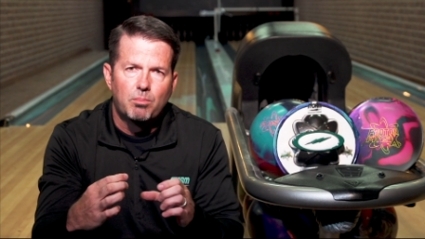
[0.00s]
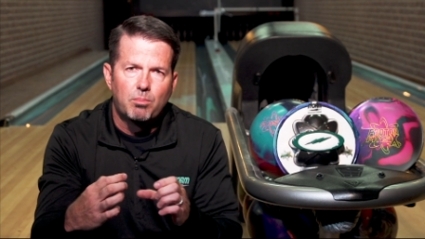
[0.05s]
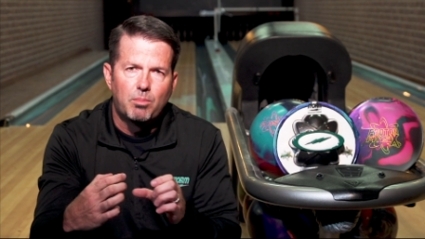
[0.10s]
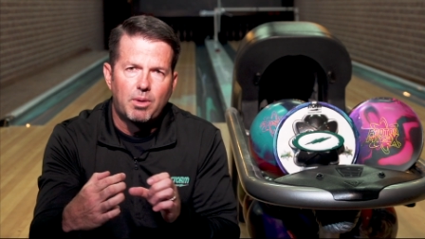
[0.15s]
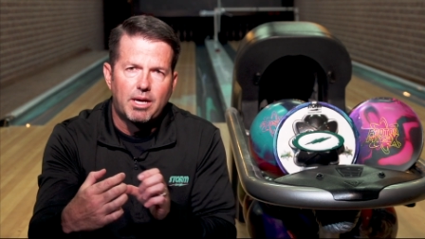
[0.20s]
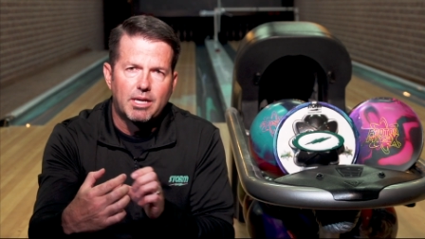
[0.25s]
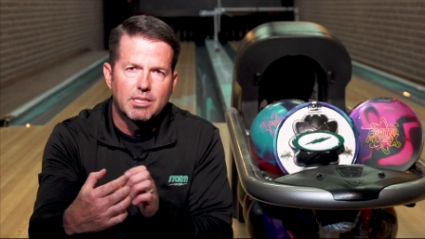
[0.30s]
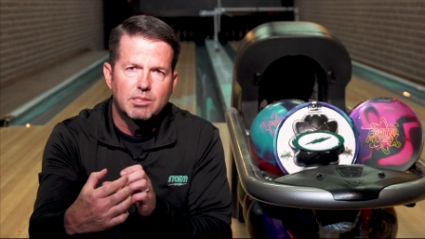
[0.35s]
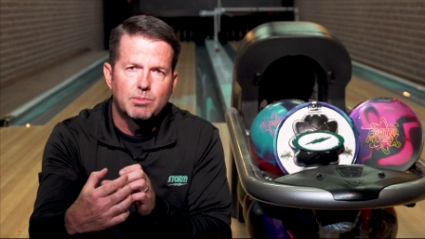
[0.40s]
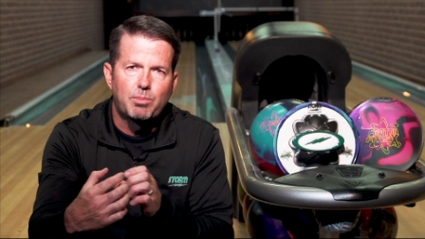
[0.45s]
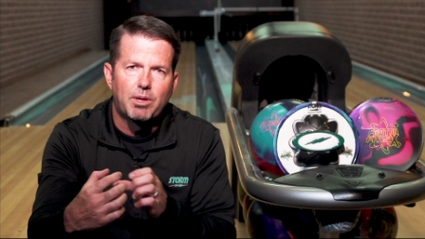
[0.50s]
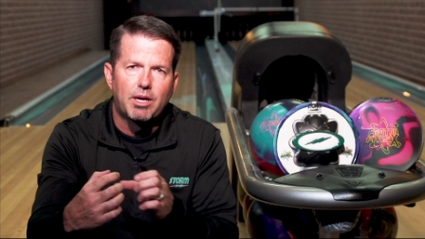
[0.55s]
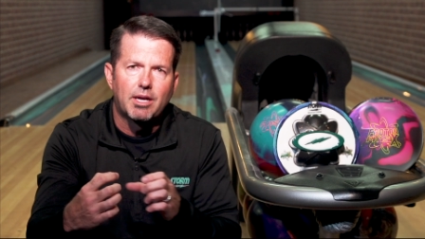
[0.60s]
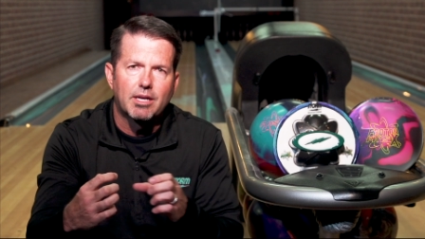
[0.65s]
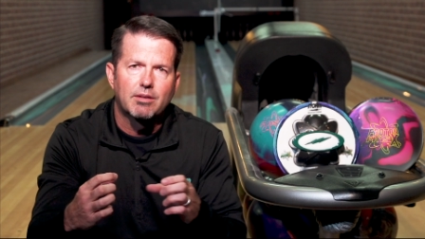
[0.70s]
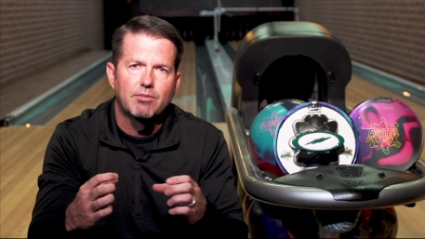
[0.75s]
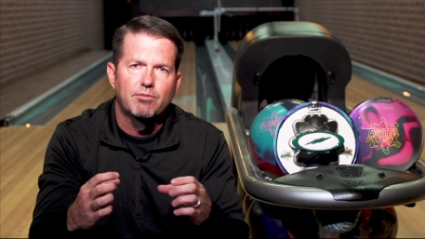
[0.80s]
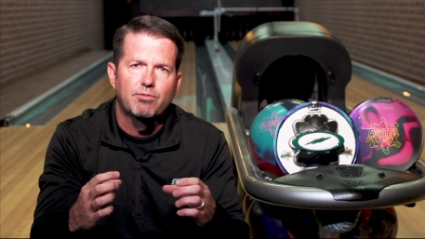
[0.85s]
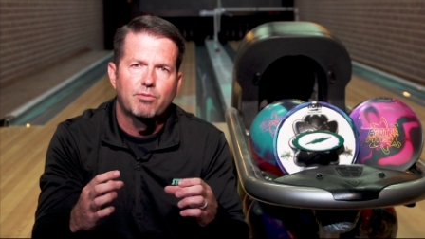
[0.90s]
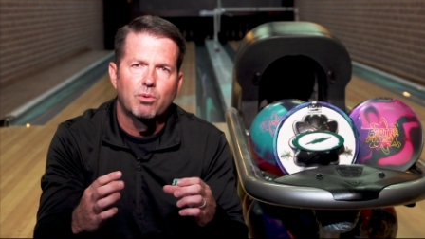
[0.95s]
mass
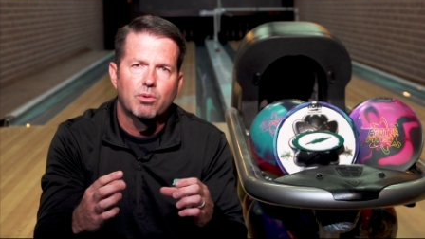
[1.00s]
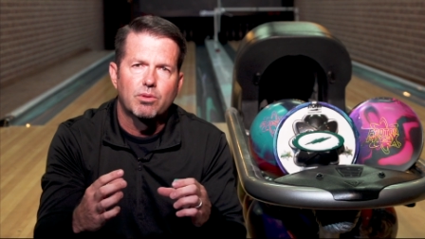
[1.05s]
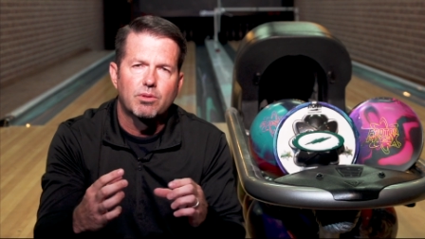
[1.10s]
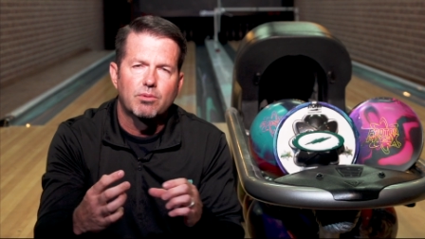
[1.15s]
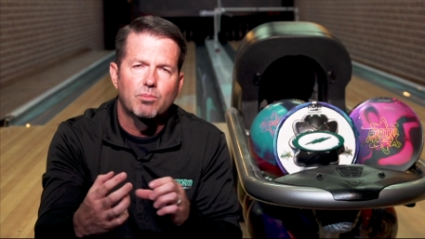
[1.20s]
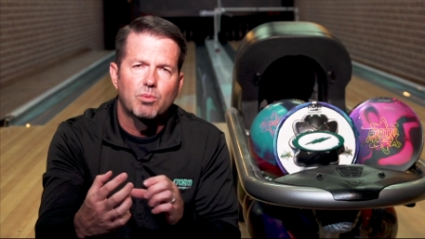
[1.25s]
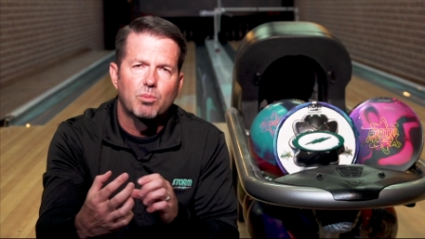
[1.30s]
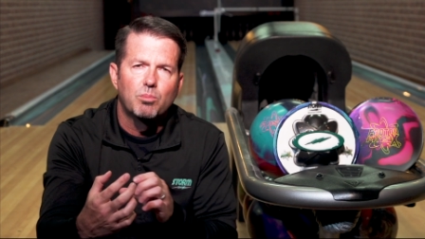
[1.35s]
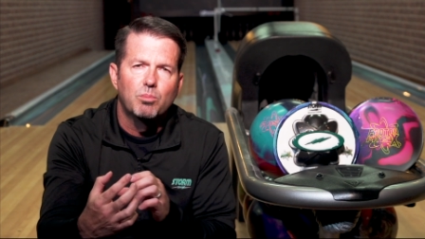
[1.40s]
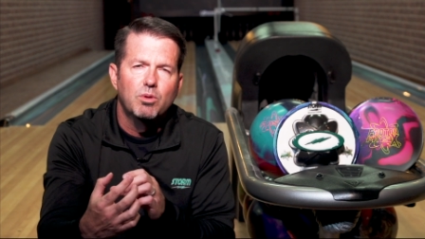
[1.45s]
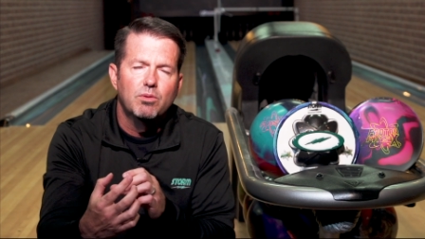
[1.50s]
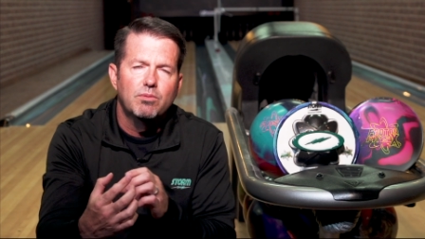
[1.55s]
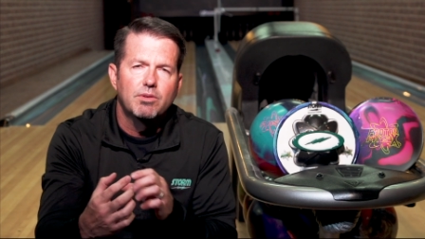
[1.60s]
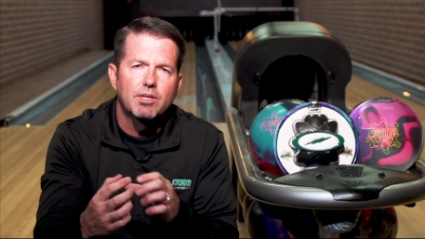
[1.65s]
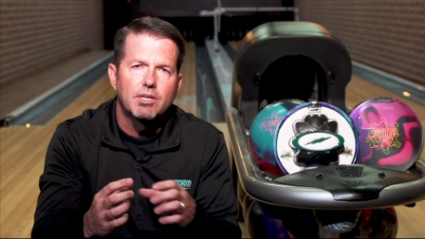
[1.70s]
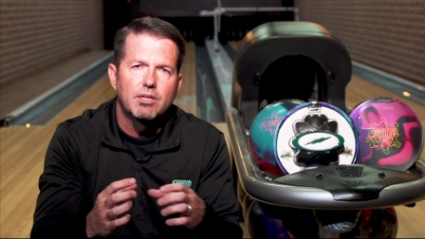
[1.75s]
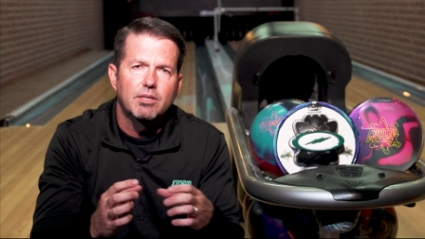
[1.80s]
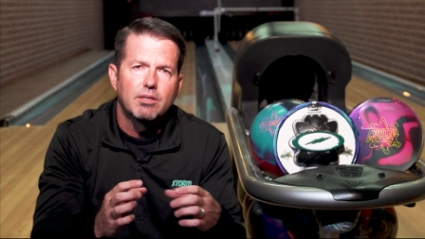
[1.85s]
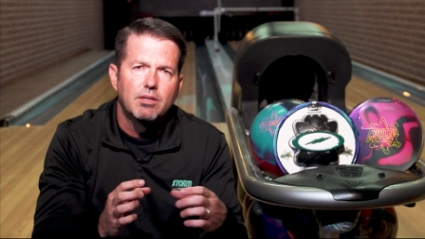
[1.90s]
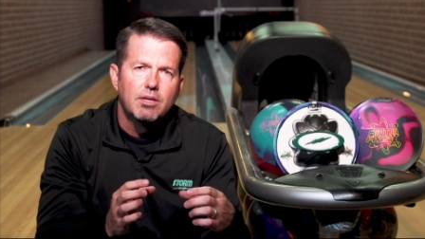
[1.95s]
back and forth and we're
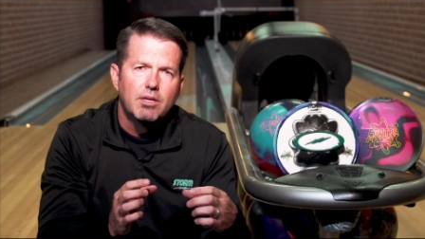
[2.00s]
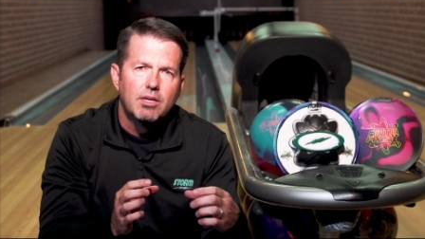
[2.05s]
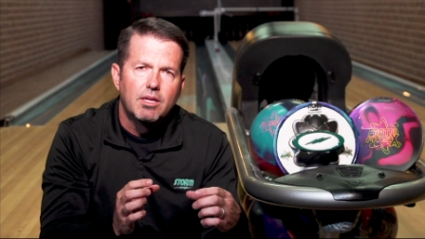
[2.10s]
moving it